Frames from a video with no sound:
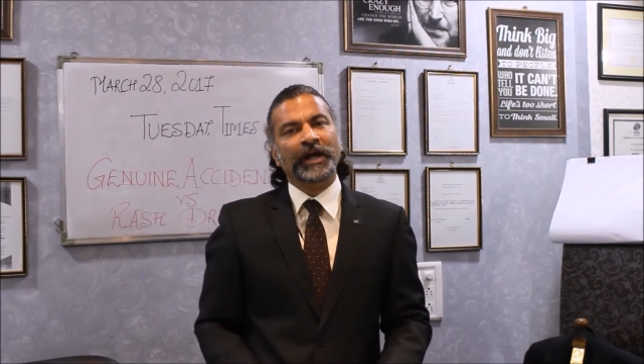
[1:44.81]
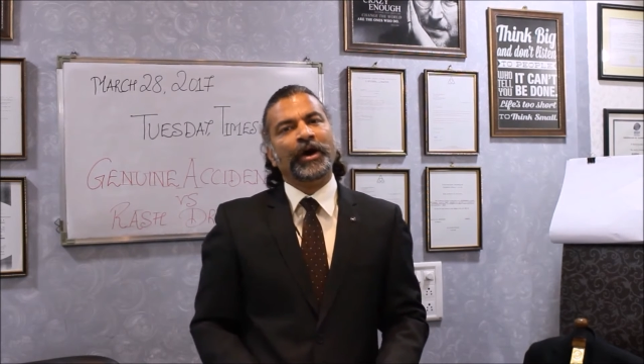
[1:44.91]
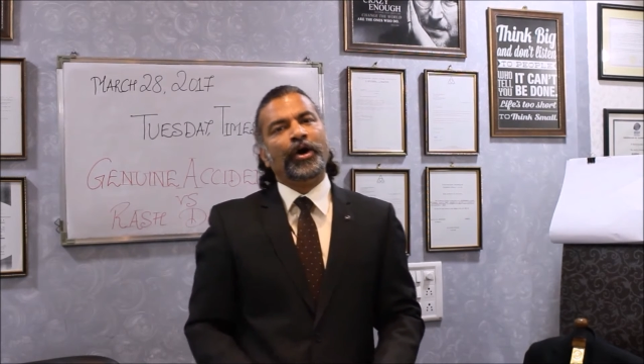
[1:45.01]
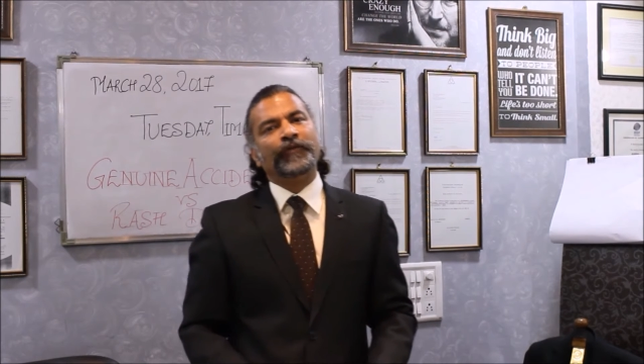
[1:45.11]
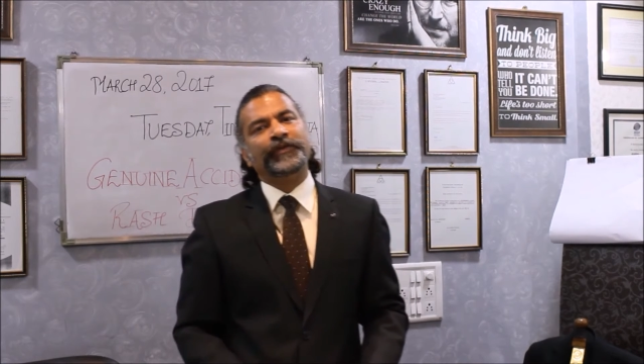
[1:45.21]

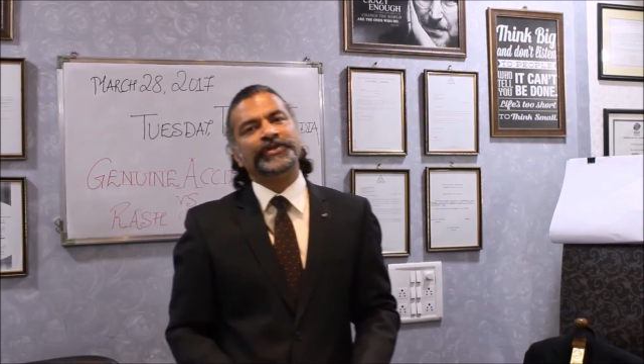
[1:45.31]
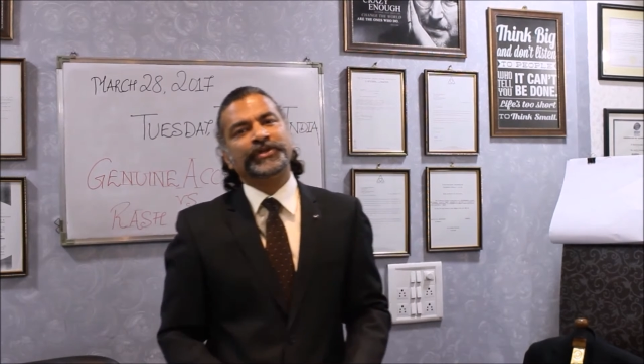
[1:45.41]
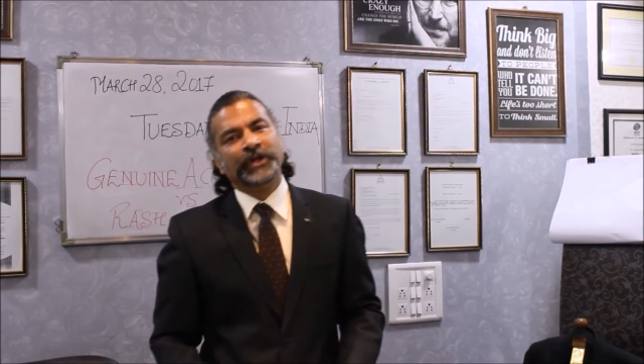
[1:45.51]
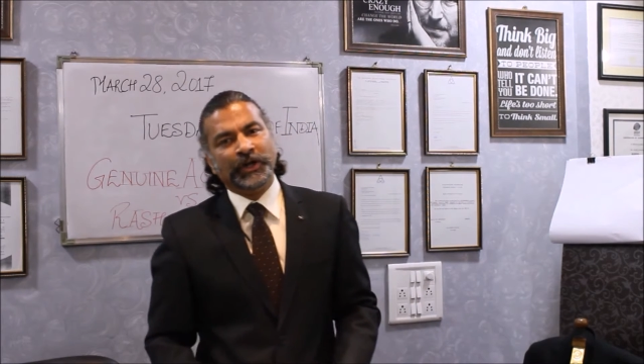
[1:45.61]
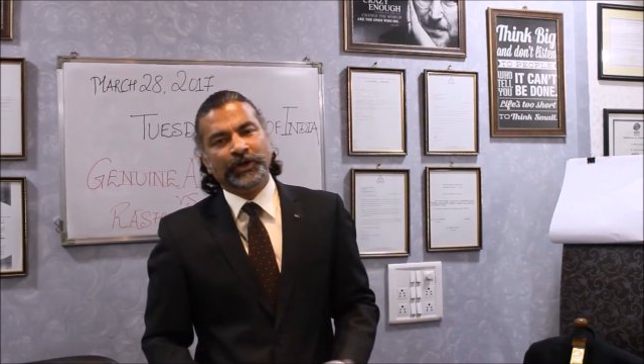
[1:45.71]
of which
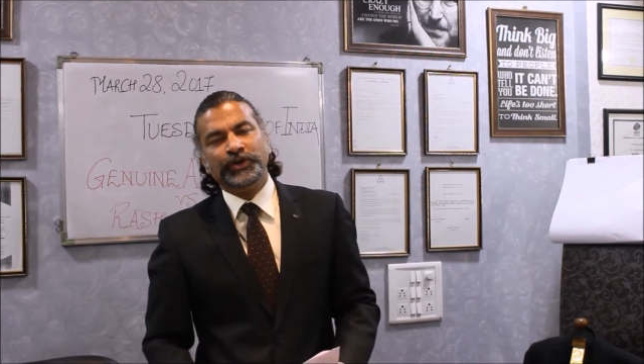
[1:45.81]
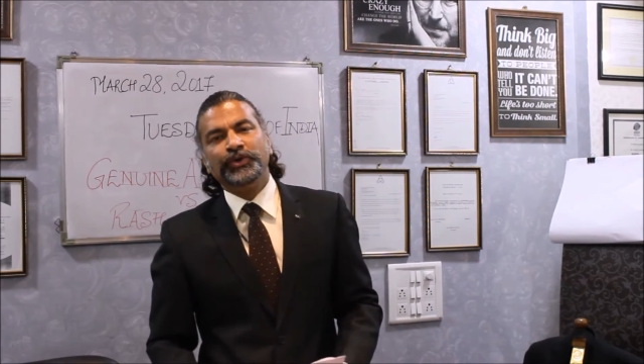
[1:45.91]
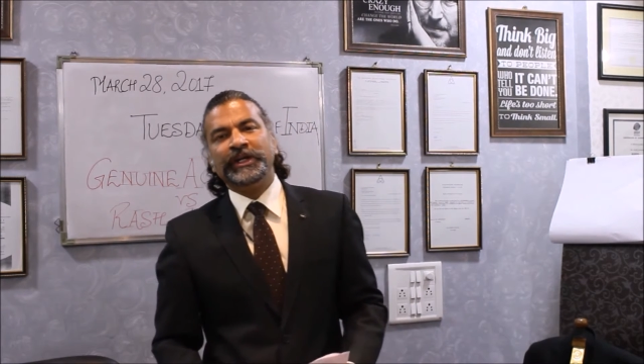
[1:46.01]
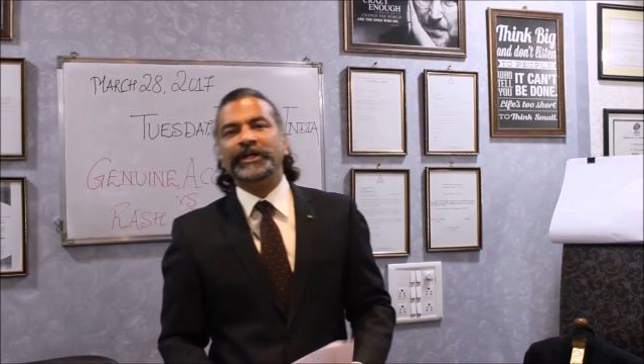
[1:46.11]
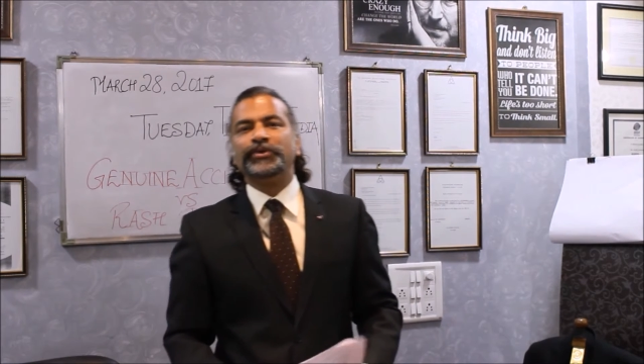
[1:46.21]
you
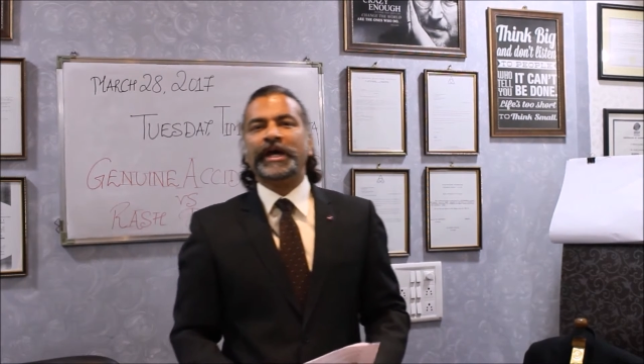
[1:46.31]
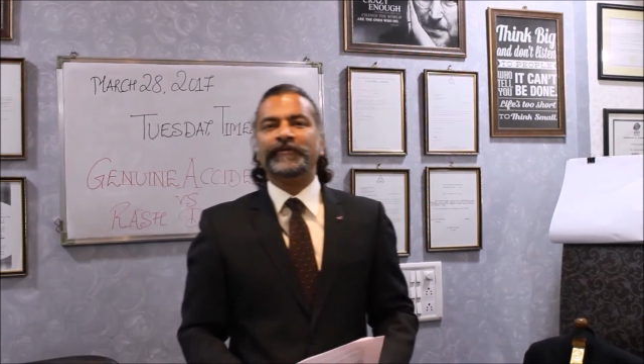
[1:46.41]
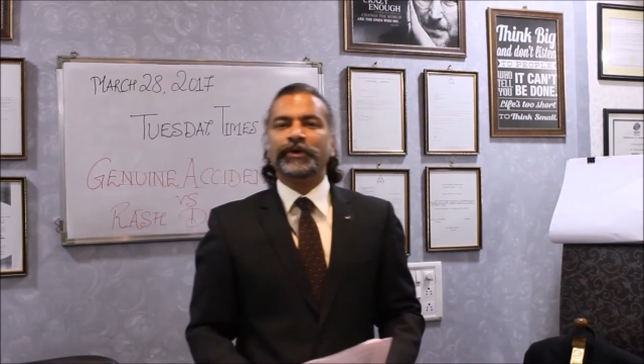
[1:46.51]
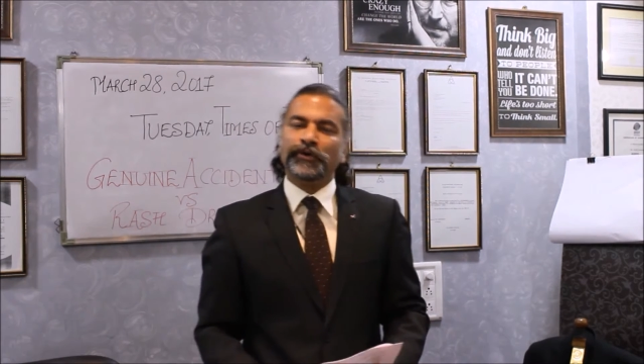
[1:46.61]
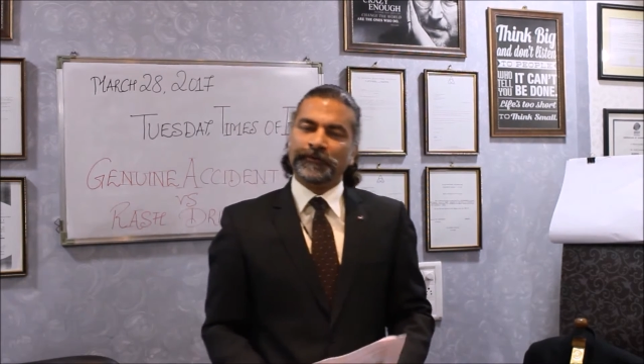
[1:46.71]
need to have
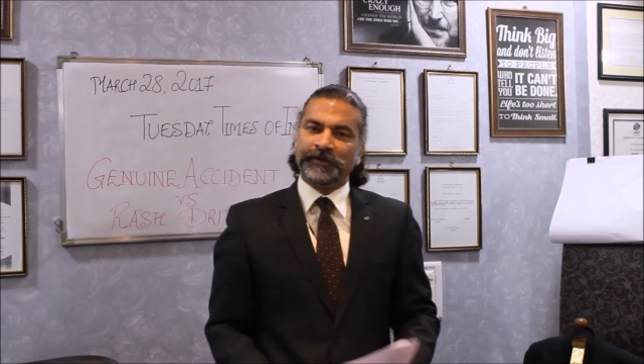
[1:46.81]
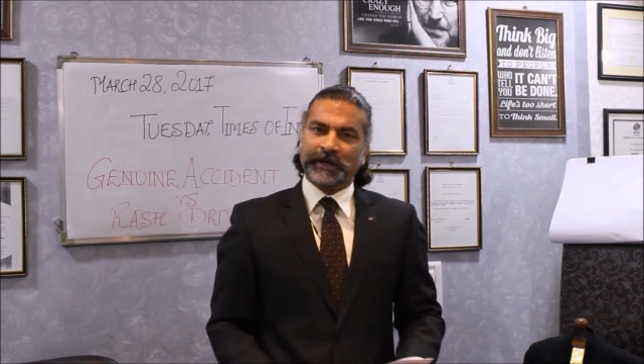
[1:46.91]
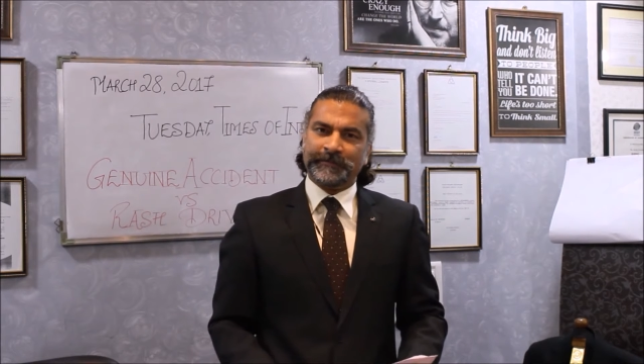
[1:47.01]
no fear.